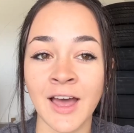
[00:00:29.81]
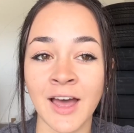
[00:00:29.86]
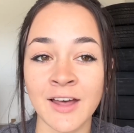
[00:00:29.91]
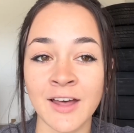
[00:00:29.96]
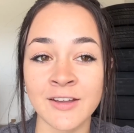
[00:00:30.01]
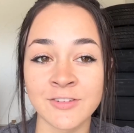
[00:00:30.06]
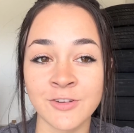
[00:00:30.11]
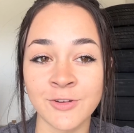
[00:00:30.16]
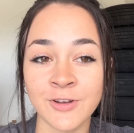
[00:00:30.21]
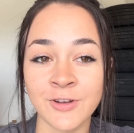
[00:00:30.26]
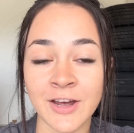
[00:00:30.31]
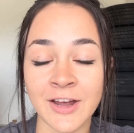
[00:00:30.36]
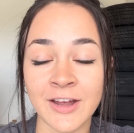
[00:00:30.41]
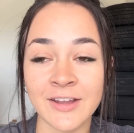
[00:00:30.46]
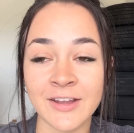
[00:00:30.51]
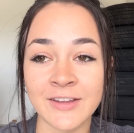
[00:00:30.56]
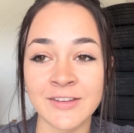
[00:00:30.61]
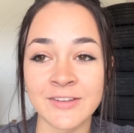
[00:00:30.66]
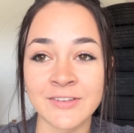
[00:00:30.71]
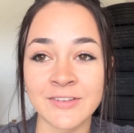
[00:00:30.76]
As you
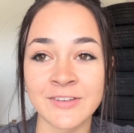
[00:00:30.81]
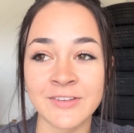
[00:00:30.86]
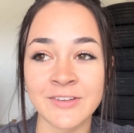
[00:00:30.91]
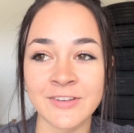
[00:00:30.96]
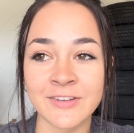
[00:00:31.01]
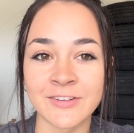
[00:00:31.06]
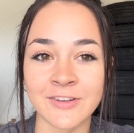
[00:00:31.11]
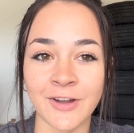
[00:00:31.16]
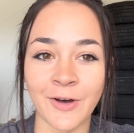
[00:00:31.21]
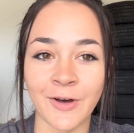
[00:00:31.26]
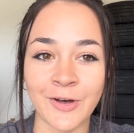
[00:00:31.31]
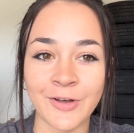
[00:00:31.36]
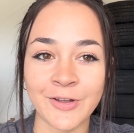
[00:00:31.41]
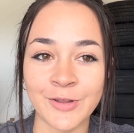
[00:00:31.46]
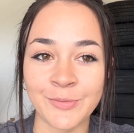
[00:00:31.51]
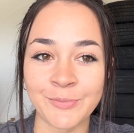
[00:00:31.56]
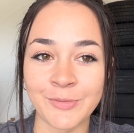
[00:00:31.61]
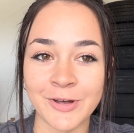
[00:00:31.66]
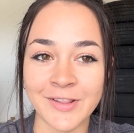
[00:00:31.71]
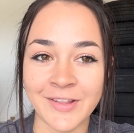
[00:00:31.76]
guys saw
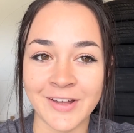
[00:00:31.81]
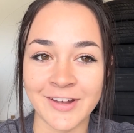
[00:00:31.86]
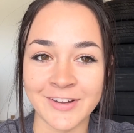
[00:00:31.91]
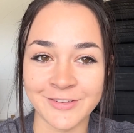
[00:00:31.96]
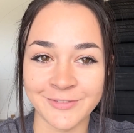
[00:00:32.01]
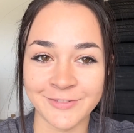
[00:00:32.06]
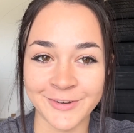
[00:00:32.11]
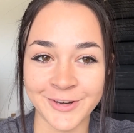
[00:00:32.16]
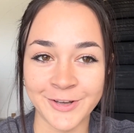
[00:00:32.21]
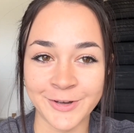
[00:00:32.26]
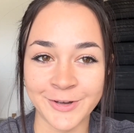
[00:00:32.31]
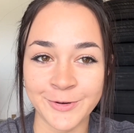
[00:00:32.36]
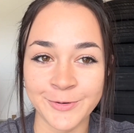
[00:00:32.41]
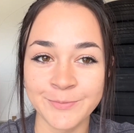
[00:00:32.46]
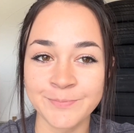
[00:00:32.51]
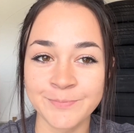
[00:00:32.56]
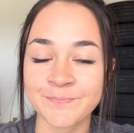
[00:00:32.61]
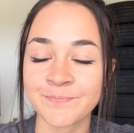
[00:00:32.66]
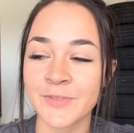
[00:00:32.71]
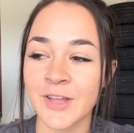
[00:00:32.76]
in my last video,
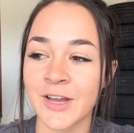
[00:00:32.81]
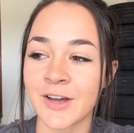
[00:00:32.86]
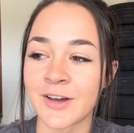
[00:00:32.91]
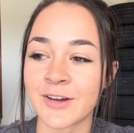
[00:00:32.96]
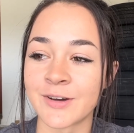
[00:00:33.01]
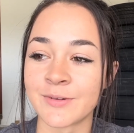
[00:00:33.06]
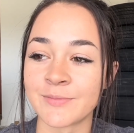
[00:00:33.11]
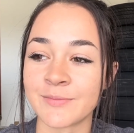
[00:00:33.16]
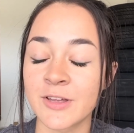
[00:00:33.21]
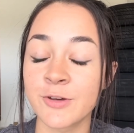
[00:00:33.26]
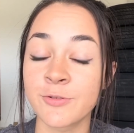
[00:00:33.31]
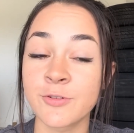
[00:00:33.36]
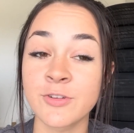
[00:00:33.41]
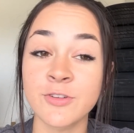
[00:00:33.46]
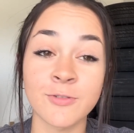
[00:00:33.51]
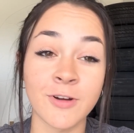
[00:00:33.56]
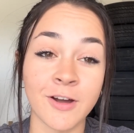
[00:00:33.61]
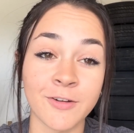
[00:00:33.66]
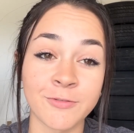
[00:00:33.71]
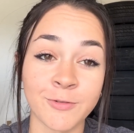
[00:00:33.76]
it was a
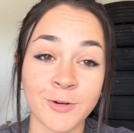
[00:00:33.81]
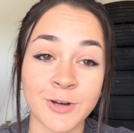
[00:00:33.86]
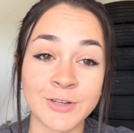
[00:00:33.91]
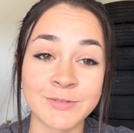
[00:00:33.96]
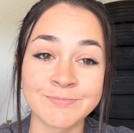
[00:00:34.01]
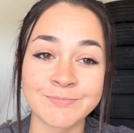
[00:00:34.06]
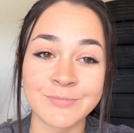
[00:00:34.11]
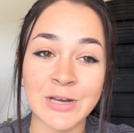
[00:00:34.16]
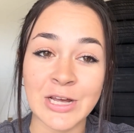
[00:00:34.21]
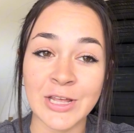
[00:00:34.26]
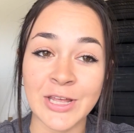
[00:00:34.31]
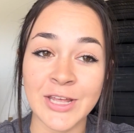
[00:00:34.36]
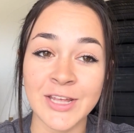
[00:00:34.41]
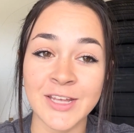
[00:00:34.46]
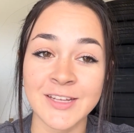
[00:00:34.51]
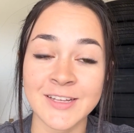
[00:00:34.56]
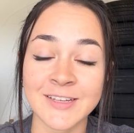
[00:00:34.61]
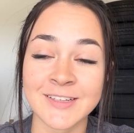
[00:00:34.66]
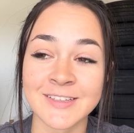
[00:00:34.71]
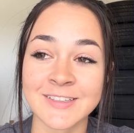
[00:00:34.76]
rough one.
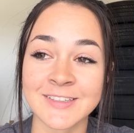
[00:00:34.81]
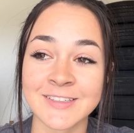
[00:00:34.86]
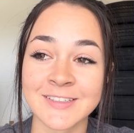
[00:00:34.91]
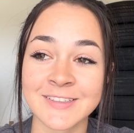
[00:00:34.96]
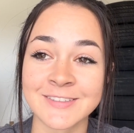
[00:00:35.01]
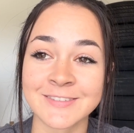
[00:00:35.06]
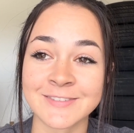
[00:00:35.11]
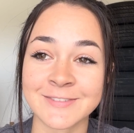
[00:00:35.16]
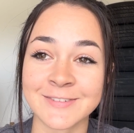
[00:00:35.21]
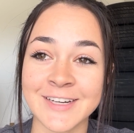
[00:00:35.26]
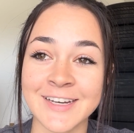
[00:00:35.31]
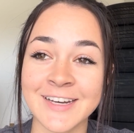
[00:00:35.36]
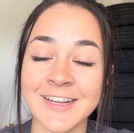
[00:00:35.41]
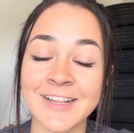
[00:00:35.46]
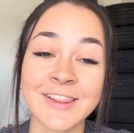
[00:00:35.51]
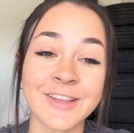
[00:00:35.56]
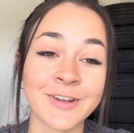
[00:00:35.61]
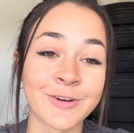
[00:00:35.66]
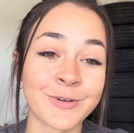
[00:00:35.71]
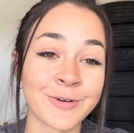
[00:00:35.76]
I went a
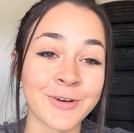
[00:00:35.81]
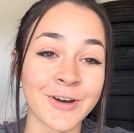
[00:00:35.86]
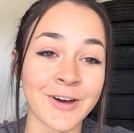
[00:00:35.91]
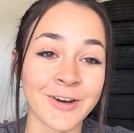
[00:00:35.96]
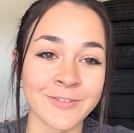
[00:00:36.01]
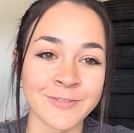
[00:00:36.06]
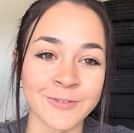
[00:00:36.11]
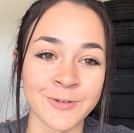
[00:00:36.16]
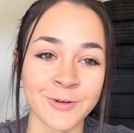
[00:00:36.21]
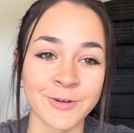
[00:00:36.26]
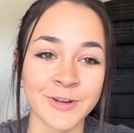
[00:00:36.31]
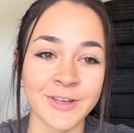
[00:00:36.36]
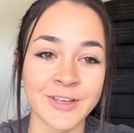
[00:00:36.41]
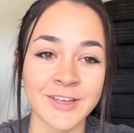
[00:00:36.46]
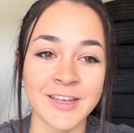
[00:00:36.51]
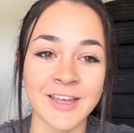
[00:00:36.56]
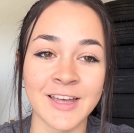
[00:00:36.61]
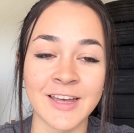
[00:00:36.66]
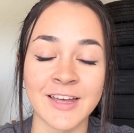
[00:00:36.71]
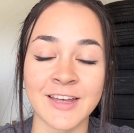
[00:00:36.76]
little
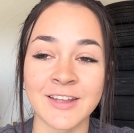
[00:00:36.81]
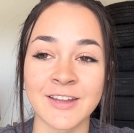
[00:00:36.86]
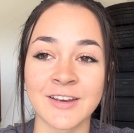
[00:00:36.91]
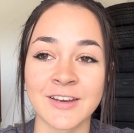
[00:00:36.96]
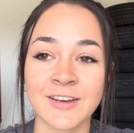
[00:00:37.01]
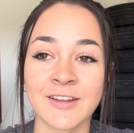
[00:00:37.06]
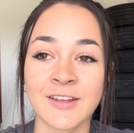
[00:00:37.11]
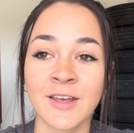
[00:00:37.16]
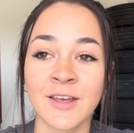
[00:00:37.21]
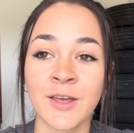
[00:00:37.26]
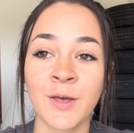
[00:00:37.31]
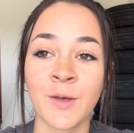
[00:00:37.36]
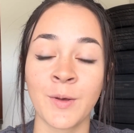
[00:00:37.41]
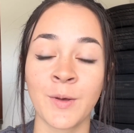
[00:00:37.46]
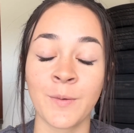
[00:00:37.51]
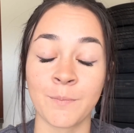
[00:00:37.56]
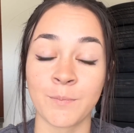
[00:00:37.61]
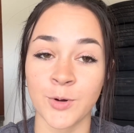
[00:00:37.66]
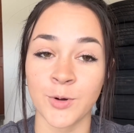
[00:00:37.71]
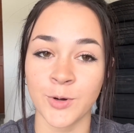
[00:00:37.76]
off-roading and
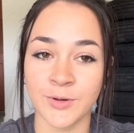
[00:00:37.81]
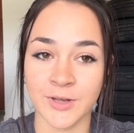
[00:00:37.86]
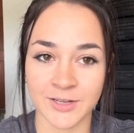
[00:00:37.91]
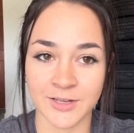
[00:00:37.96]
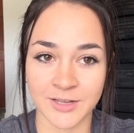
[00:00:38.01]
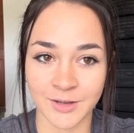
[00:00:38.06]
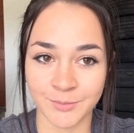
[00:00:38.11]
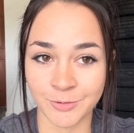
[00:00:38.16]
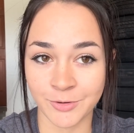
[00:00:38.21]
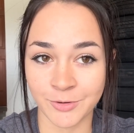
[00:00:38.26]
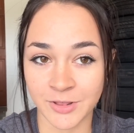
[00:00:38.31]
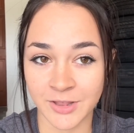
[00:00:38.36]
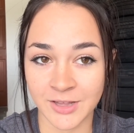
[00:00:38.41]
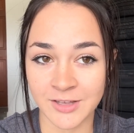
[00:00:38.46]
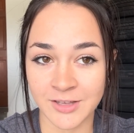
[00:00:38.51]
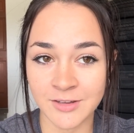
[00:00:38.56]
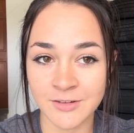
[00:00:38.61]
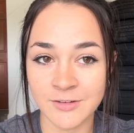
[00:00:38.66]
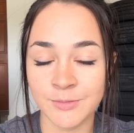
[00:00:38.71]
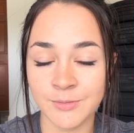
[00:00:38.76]
broke a couple
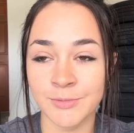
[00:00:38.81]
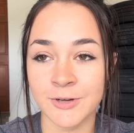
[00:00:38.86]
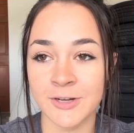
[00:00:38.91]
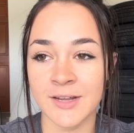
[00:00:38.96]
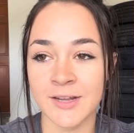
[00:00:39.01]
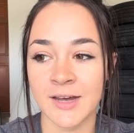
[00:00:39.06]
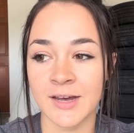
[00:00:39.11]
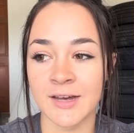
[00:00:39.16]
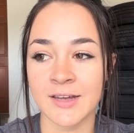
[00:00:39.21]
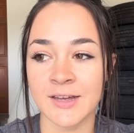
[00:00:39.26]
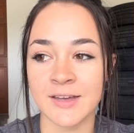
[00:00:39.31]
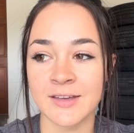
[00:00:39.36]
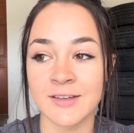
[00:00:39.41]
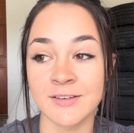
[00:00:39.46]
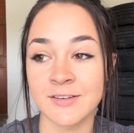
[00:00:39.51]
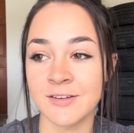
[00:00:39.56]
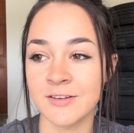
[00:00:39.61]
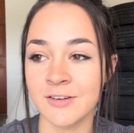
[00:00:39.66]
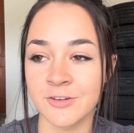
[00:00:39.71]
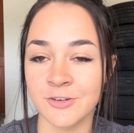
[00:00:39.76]
things, but I
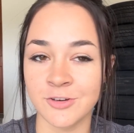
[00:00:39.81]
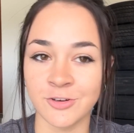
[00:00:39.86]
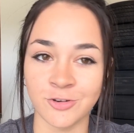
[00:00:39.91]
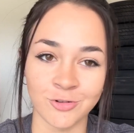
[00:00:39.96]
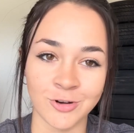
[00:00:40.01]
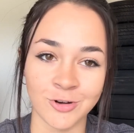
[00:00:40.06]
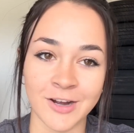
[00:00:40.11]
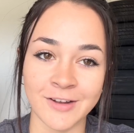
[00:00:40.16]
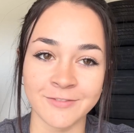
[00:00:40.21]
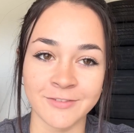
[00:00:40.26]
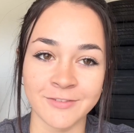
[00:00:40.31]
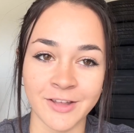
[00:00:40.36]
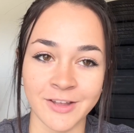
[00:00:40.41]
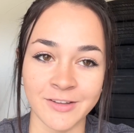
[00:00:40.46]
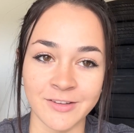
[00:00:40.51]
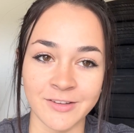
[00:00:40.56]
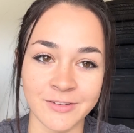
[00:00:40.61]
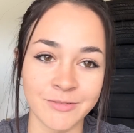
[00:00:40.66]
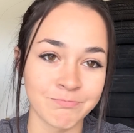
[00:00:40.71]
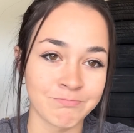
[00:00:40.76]
continued to drive
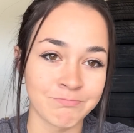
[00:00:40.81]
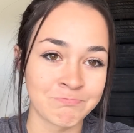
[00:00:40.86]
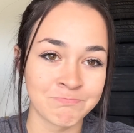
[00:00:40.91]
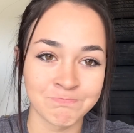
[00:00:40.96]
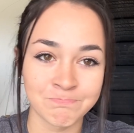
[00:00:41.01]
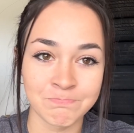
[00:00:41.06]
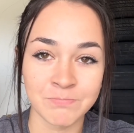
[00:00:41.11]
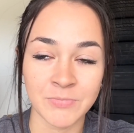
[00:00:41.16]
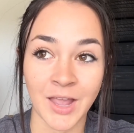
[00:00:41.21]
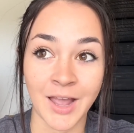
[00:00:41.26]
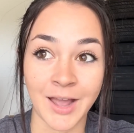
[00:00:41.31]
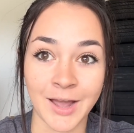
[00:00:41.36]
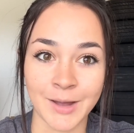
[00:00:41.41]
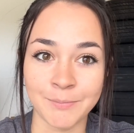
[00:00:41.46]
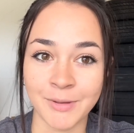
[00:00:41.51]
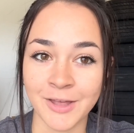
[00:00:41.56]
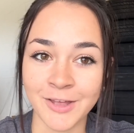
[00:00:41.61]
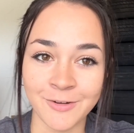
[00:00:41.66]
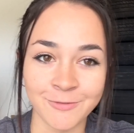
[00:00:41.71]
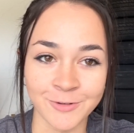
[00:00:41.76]
because I
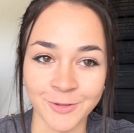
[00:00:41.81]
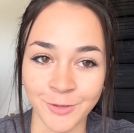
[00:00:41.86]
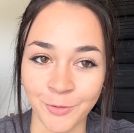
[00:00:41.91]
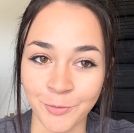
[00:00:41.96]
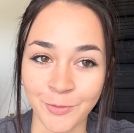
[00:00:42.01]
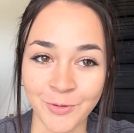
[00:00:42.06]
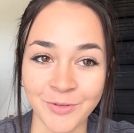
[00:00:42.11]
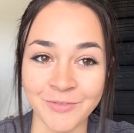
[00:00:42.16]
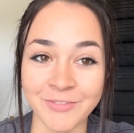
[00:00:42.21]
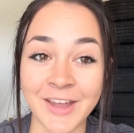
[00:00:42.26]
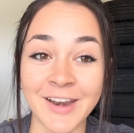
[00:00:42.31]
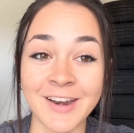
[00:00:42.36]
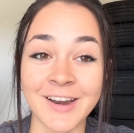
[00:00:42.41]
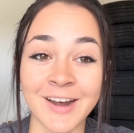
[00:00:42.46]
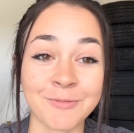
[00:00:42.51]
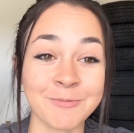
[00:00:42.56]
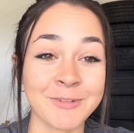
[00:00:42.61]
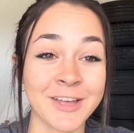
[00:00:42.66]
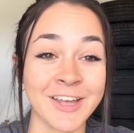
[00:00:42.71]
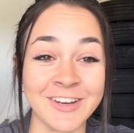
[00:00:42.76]
paid for the whole event.
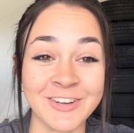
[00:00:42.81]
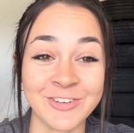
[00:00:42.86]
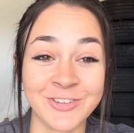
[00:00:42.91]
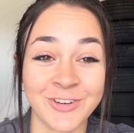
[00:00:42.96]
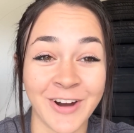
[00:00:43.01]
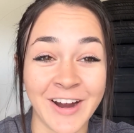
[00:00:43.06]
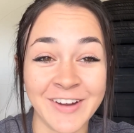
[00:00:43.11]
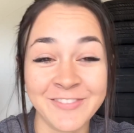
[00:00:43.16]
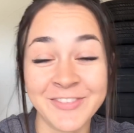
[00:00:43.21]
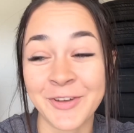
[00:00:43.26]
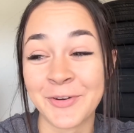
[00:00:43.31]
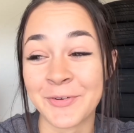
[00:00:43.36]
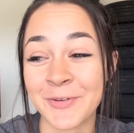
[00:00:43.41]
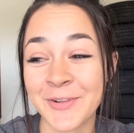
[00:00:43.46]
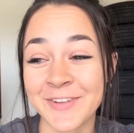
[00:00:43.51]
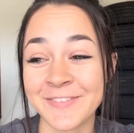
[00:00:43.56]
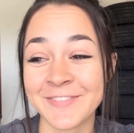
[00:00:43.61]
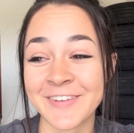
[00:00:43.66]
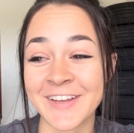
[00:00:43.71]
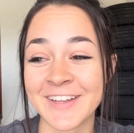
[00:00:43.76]
I'm gonna drive the whole
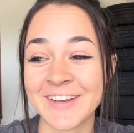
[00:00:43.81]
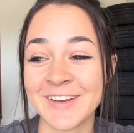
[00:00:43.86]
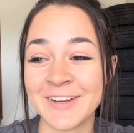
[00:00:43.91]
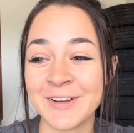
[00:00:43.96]
event.